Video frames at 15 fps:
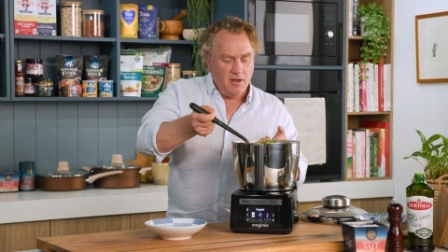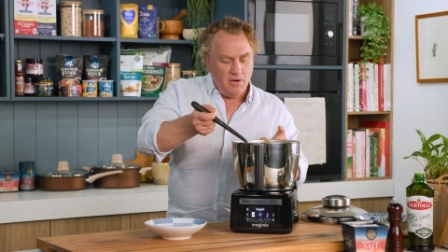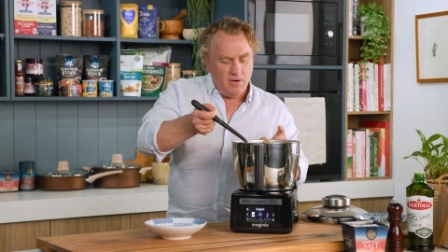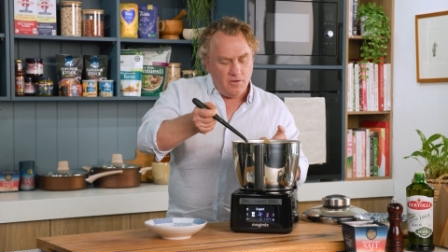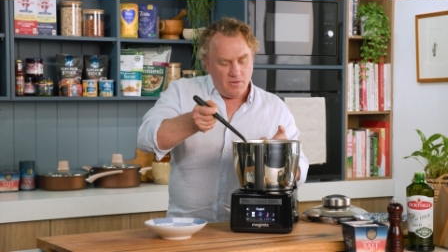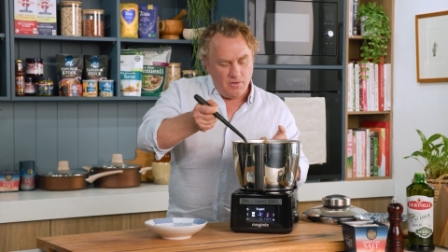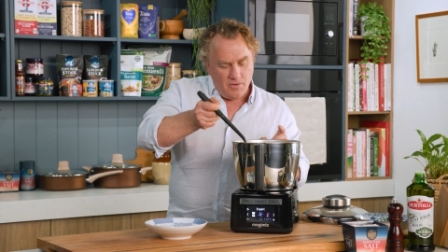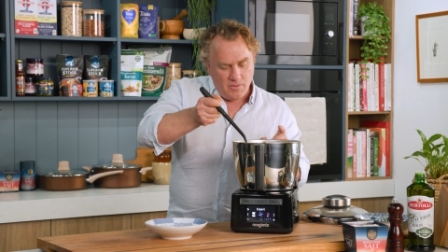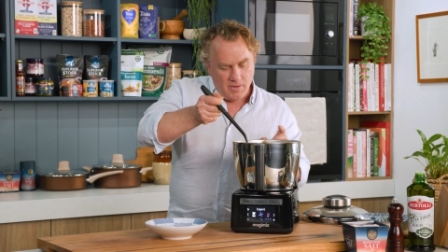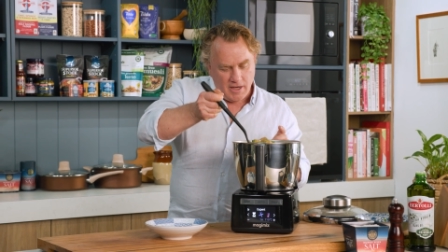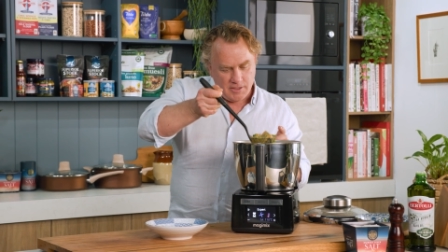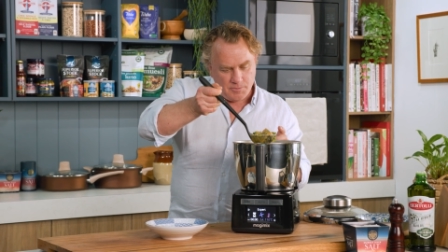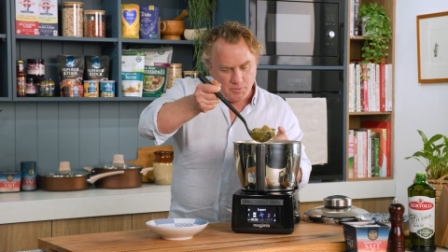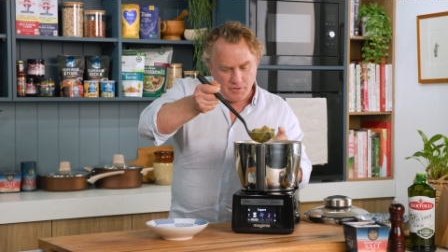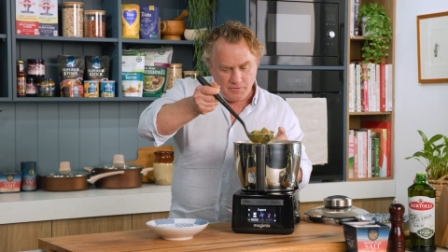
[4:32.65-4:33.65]

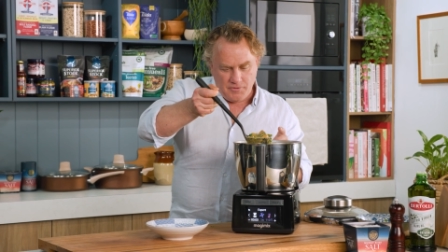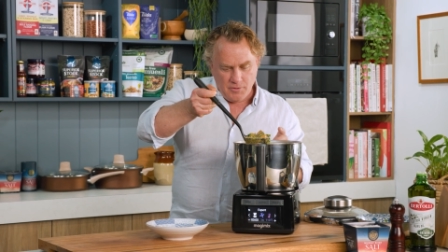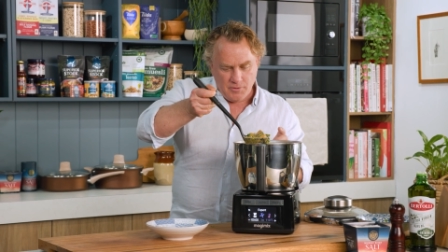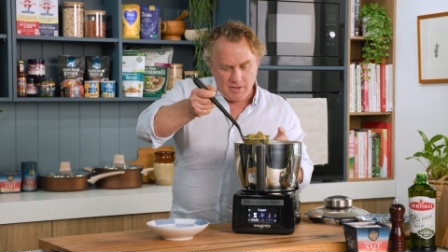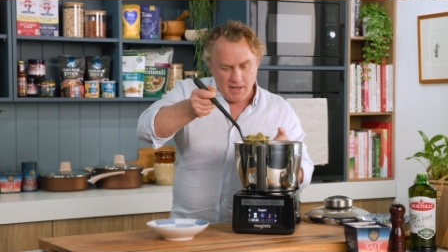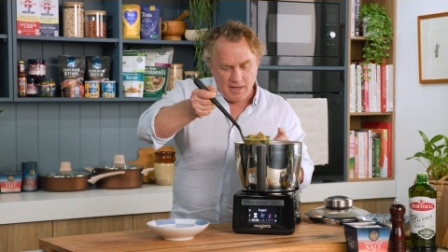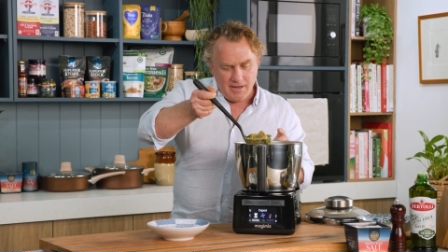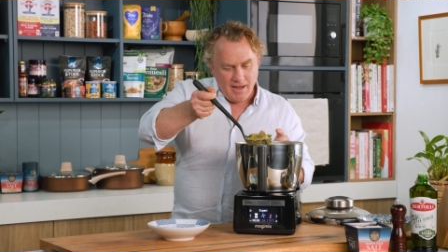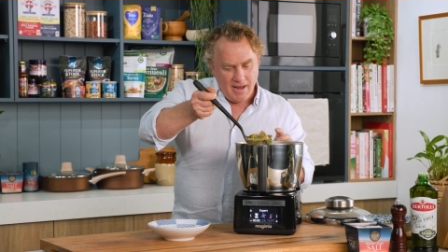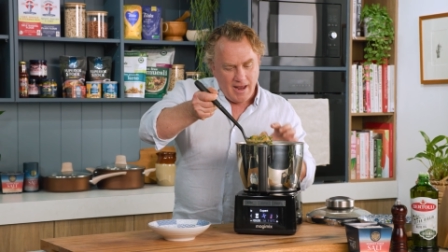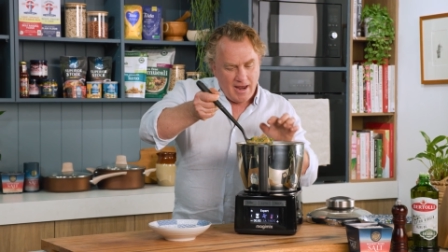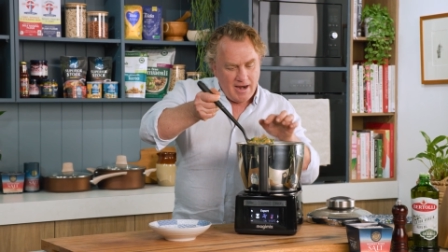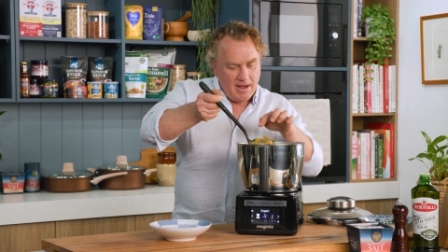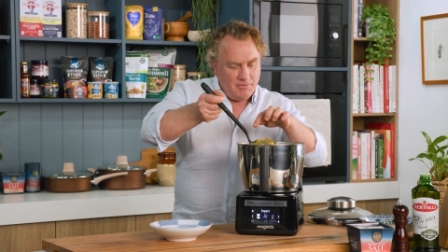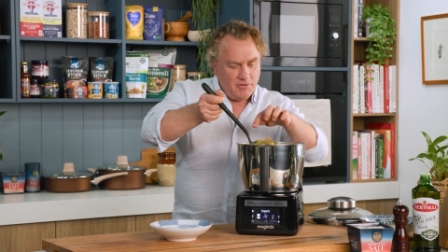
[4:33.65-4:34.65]
Always put a few at the end.
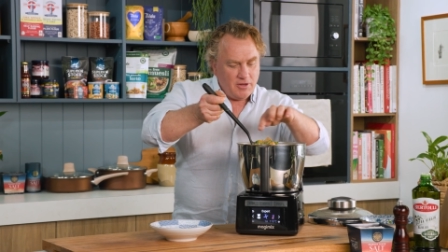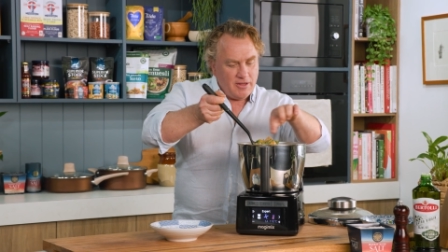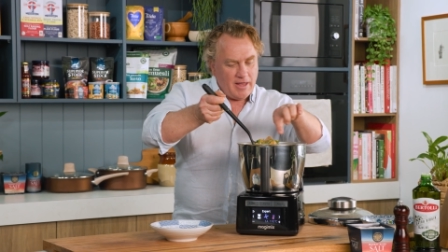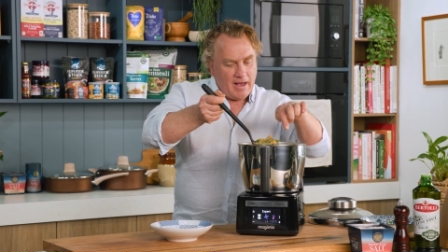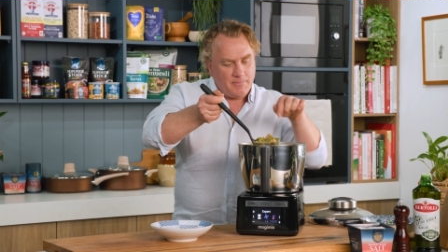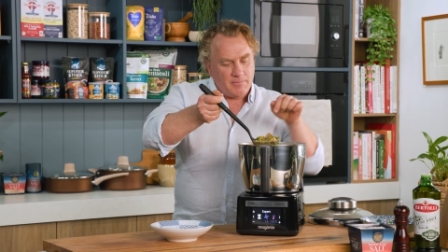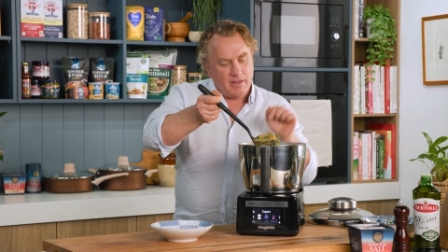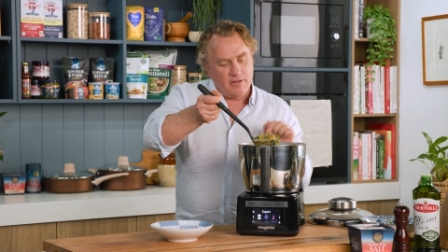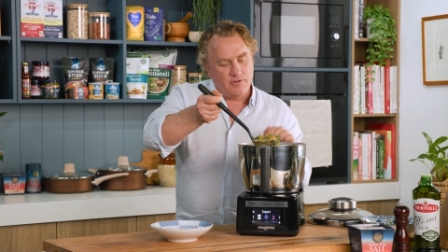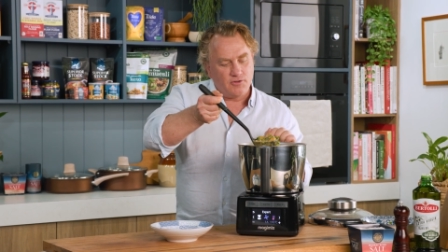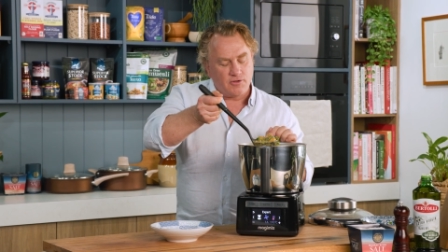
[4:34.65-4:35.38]
And have a look at that. It's